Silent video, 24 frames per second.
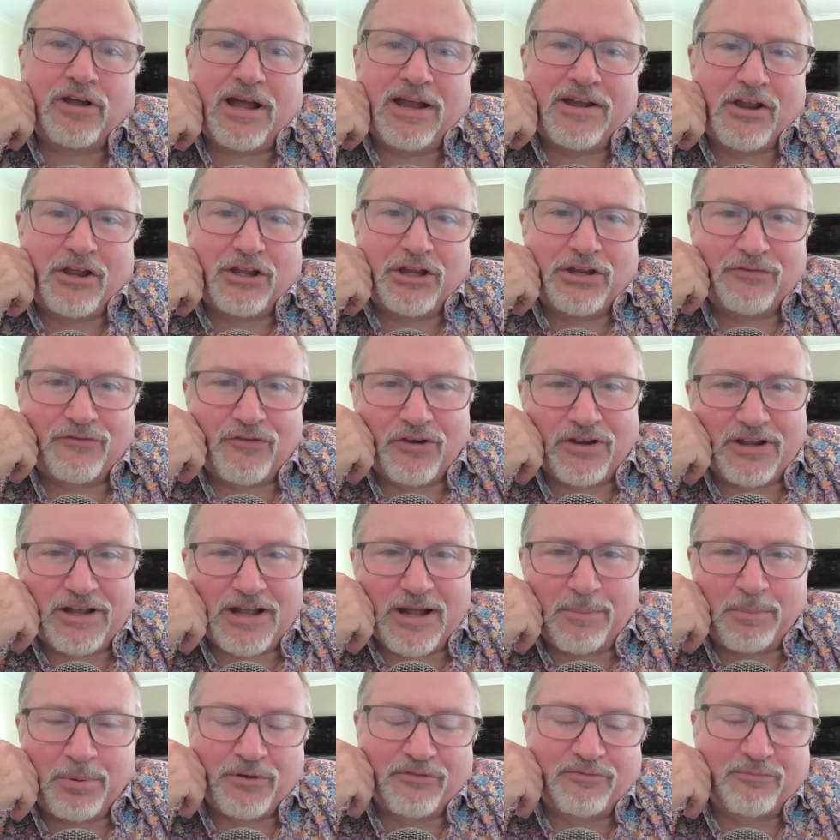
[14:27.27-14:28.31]
I know you've got a
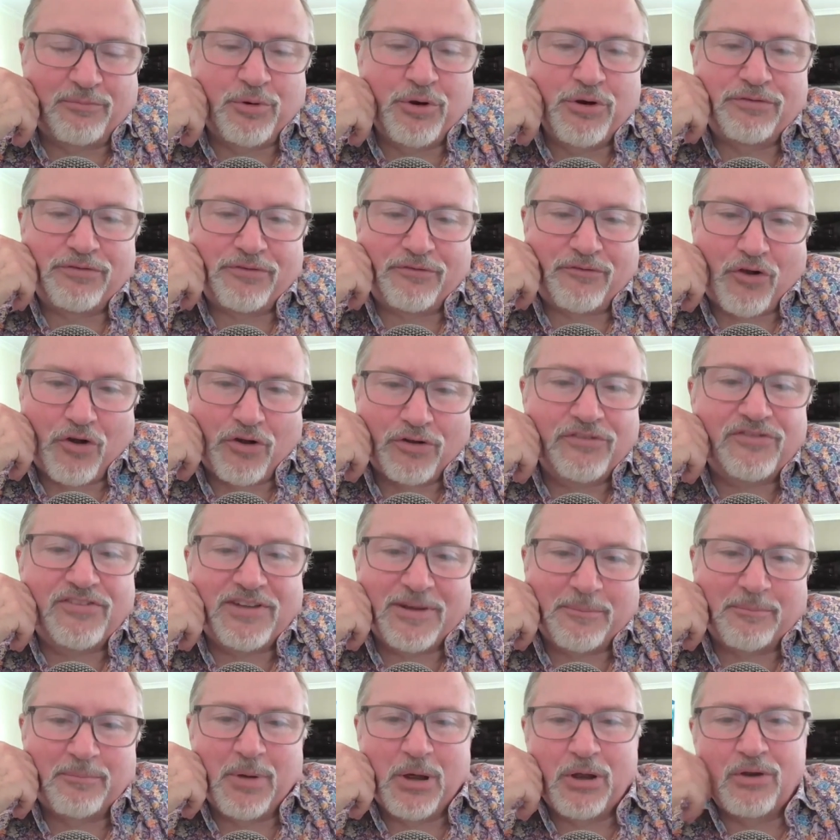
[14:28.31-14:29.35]
couple of proof of
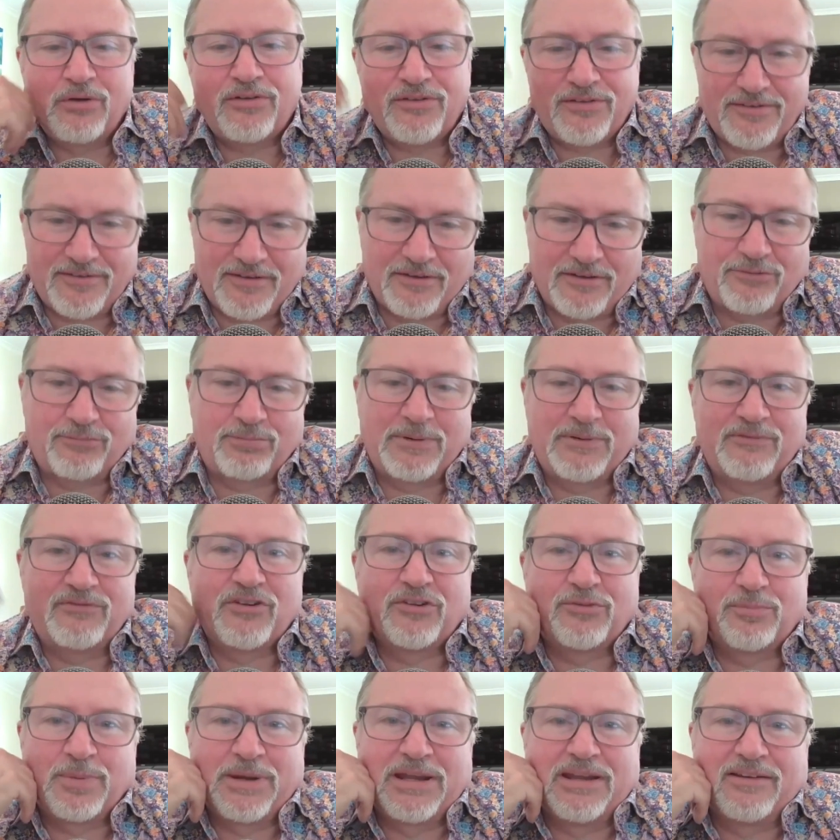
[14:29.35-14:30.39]
concept boats, as we've
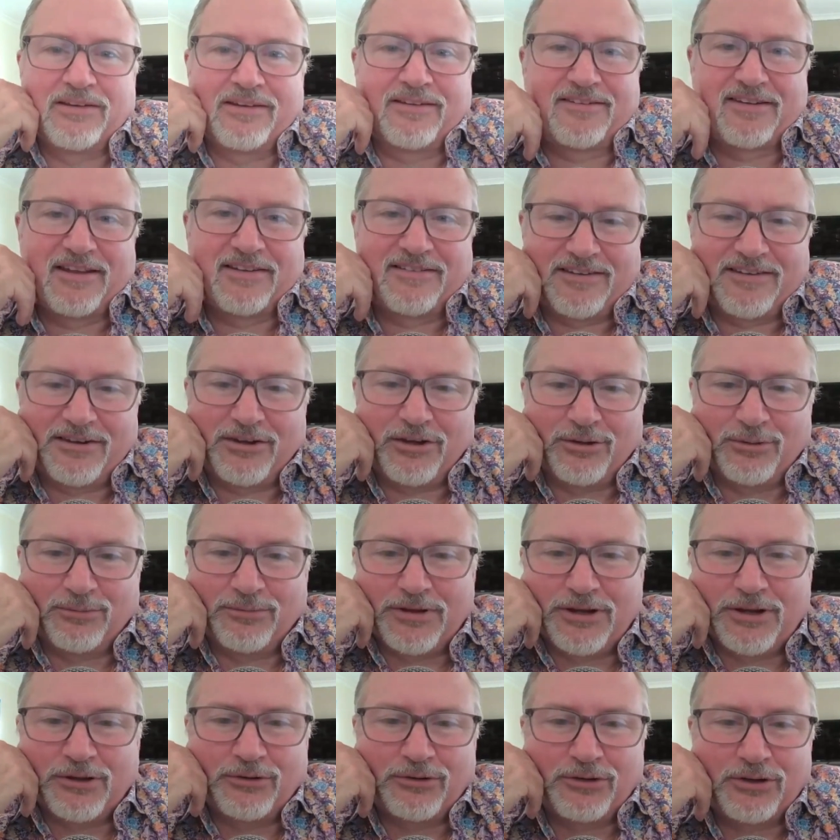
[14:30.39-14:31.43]
just been discussing.
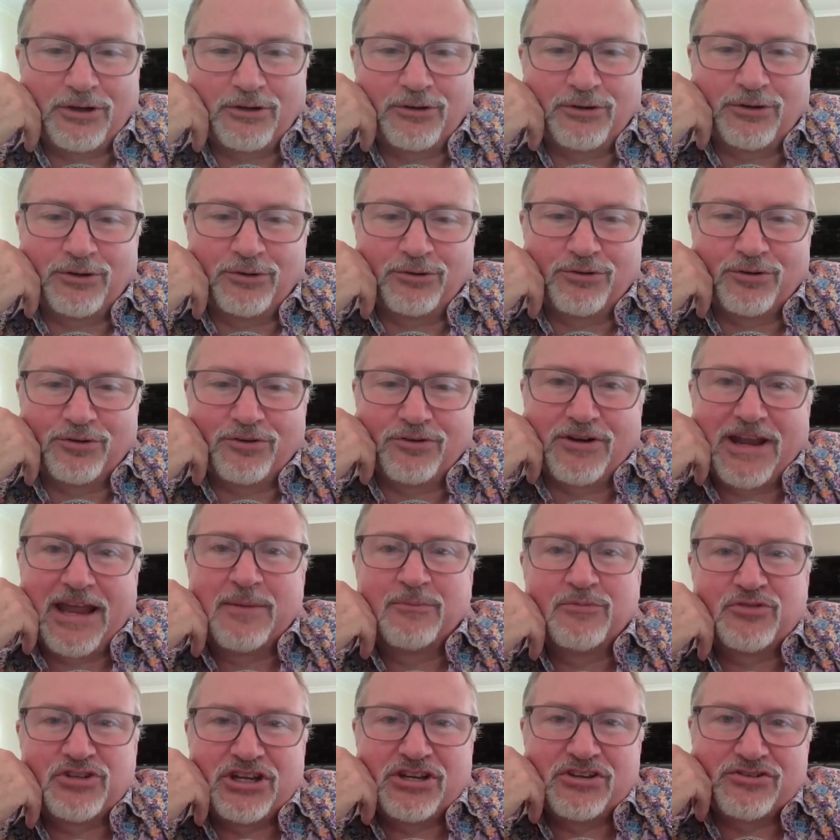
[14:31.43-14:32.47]
You took
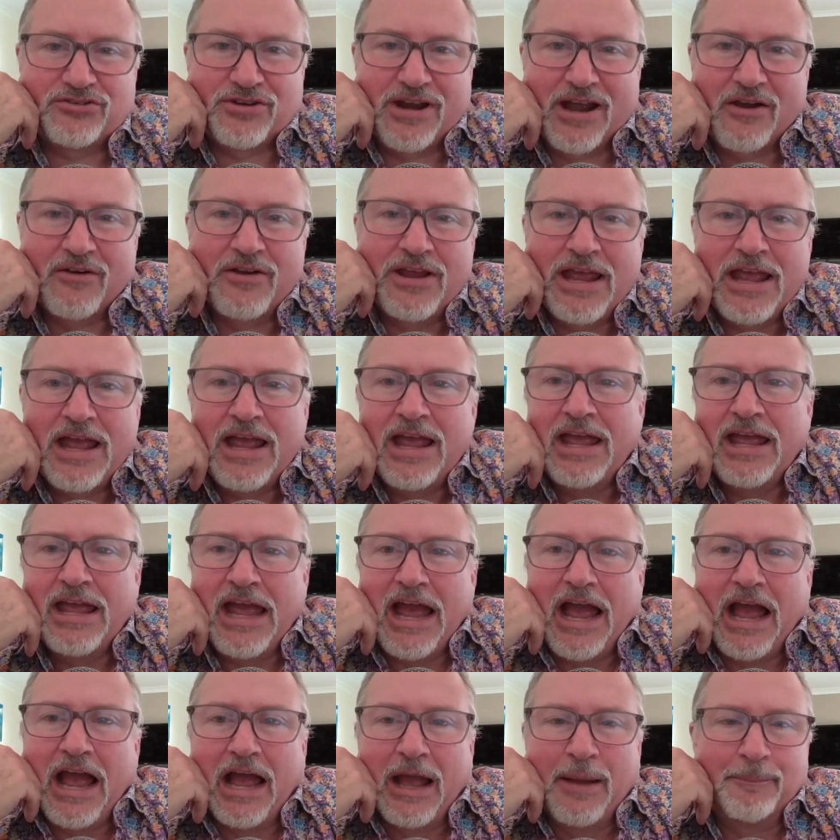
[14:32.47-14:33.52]
Game Changer out.
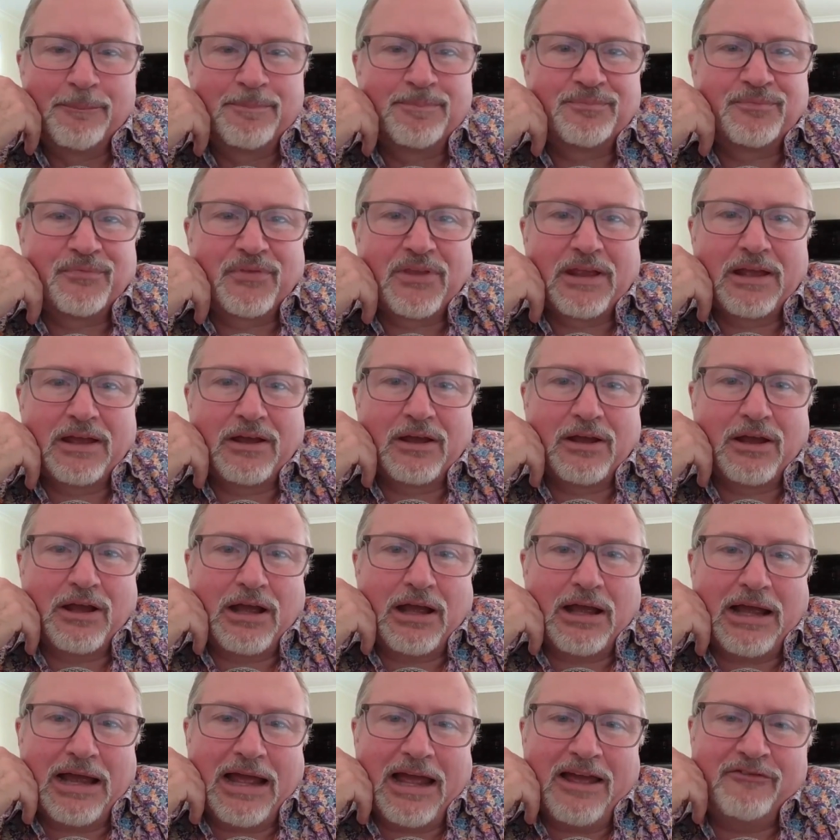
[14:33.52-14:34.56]
Um,
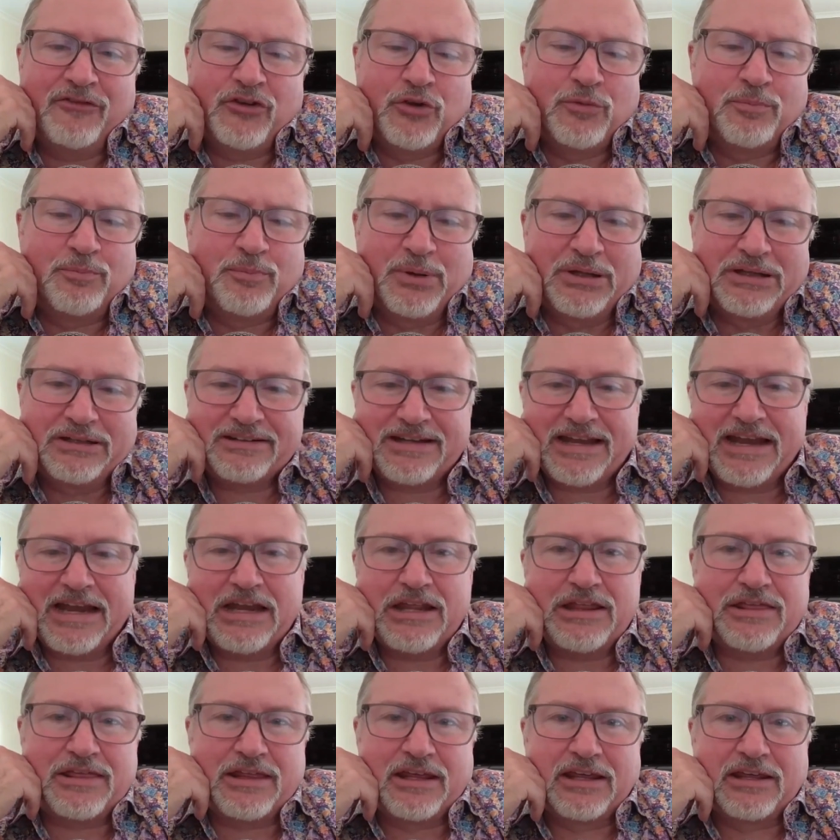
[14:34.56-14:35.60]
have you built
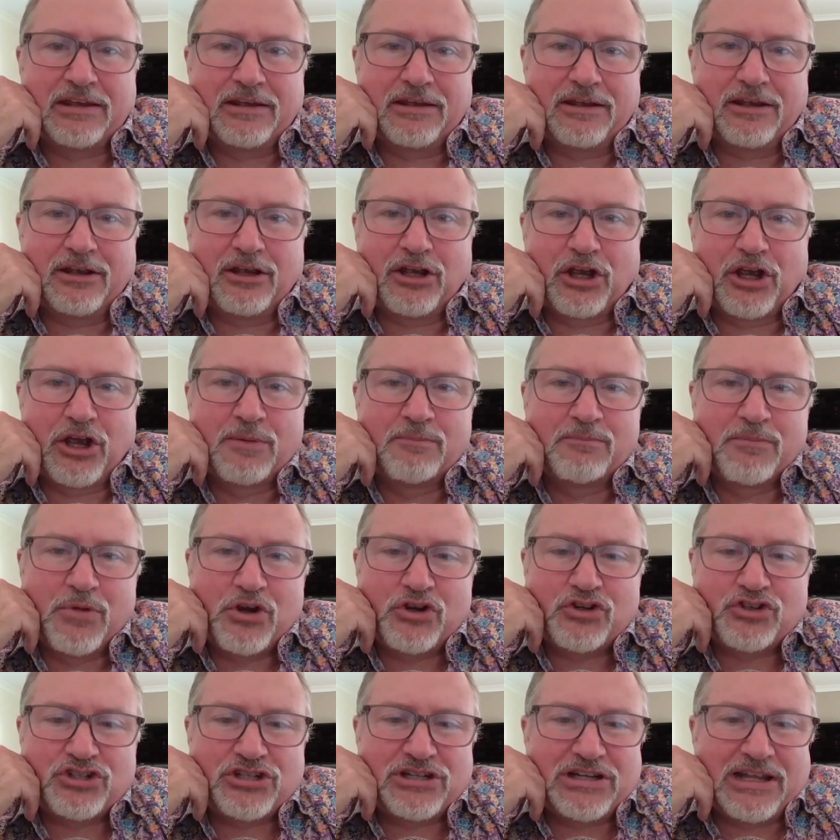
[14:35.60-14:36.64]
anything
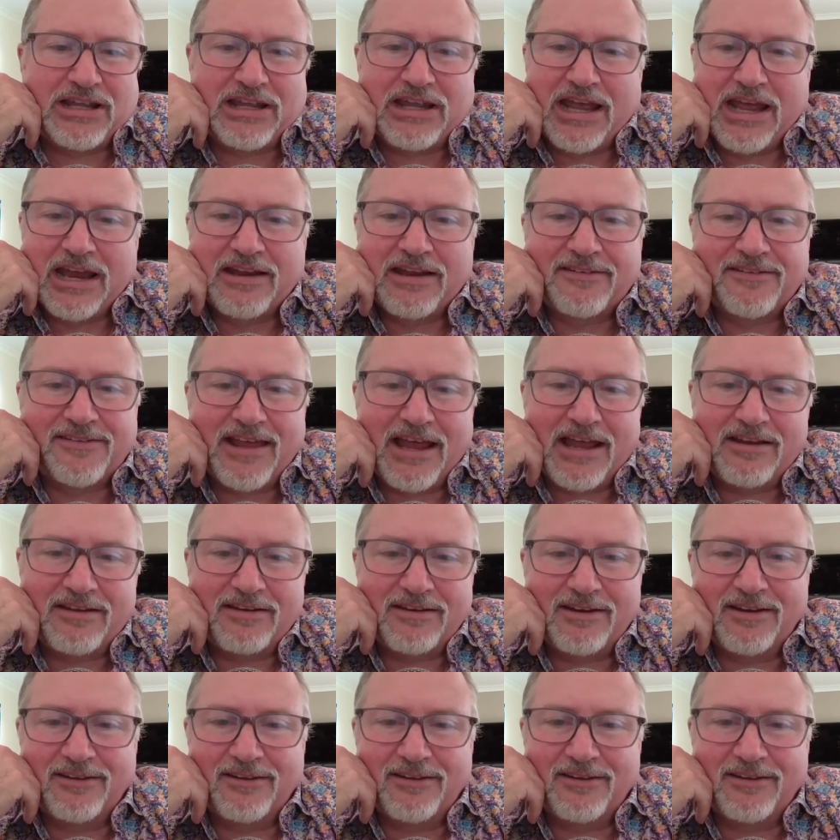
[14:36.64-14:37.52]
commercially yet? Is that